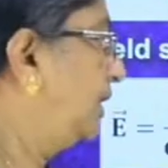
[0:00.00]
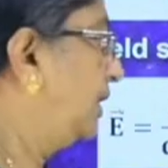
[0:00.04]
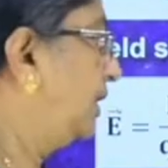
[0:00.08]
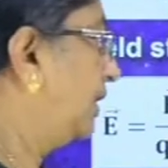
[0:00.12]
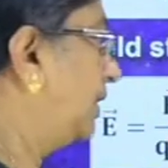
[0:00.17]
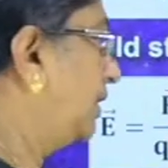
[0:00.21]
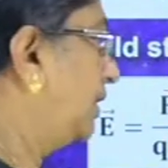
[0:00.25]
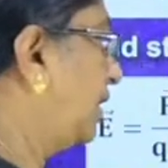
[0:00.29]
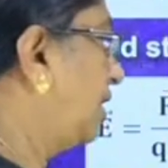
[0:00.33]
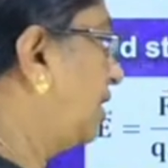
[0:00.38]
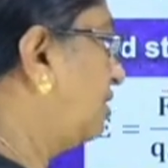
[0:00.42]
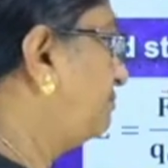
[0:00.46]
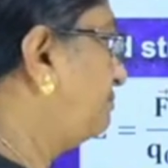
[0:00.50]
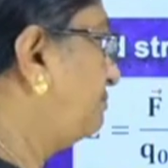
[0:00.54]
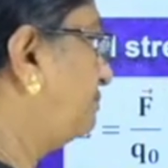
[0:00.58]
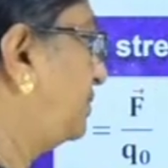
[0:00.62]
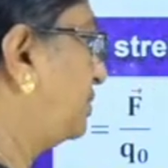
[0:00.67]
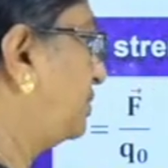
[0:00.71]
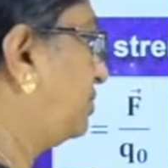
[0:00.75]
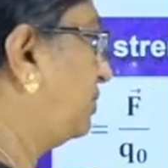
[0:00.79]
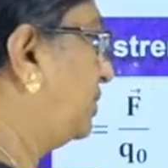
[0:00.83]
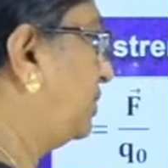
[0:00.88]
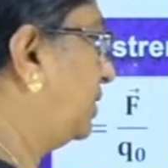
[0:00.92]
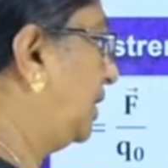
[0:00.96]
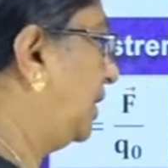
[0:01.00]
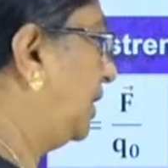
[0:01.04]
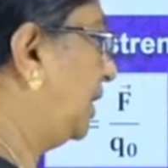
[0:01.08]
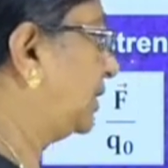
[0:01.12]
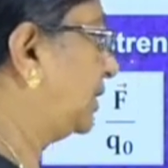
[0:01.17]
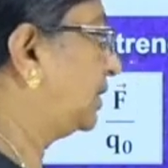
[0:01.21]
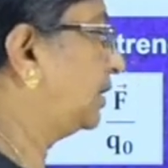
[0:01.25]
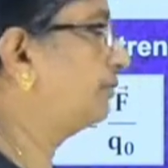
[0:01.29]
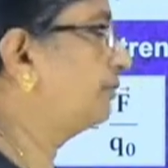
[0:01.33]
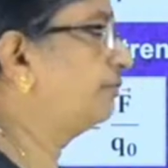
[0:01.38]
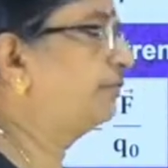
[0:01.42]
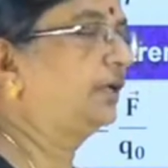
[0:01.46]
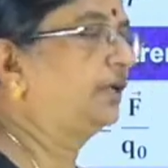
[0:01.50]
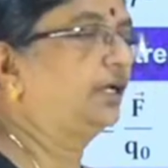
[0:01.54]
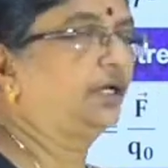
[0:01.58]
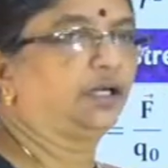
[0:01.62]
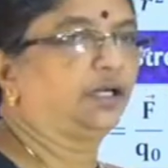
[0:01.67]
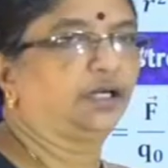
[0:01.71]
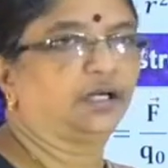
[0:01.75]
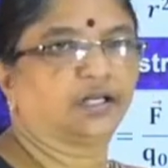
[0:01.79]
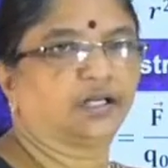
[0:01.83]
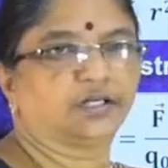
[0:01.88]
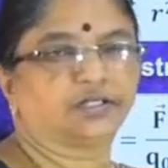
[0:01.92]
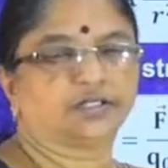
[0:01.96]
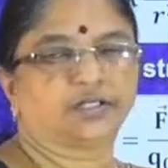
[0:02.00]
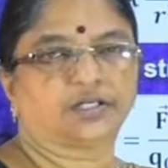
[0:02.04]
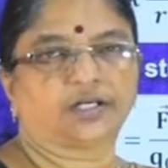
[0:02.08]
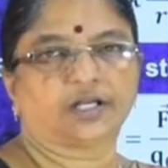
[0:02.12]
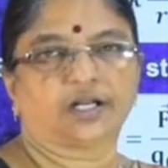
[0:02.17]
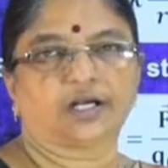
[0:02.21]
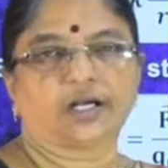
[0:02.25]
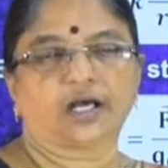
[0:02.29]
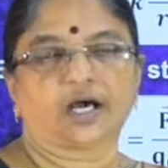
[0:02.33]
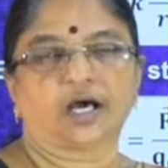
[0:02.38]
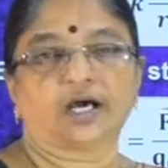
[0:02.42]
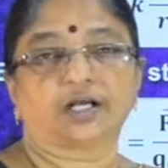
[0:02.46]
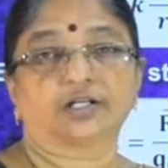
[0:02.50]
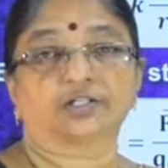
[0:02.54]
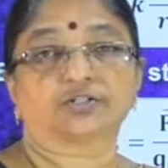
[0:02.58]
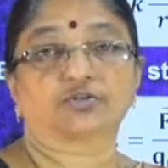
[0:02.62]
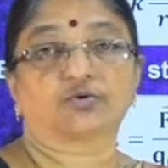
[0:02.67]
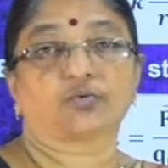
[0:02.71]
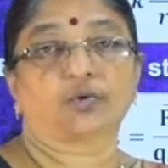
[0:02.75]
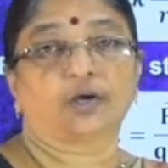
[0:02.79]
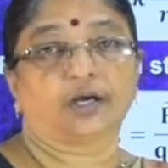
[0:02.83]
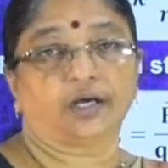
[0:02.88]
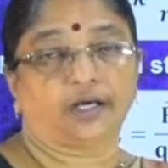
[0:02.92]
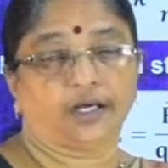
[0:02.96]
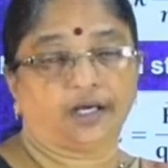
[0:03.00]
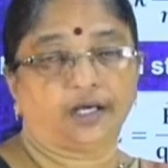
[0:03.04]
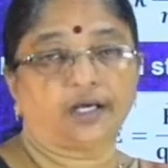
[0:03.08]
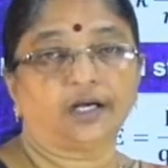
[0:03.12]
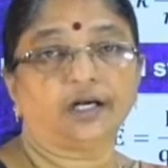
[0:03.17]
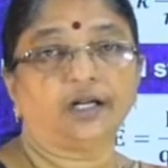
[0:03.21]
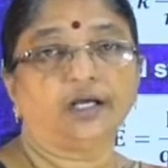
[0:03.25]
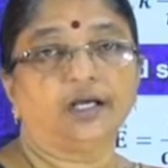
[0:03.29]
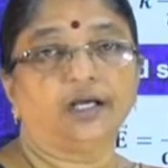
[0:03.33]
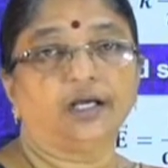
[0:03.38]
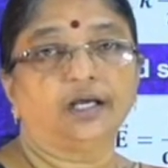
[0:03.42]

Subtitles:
Graph between electric field intensity and R square,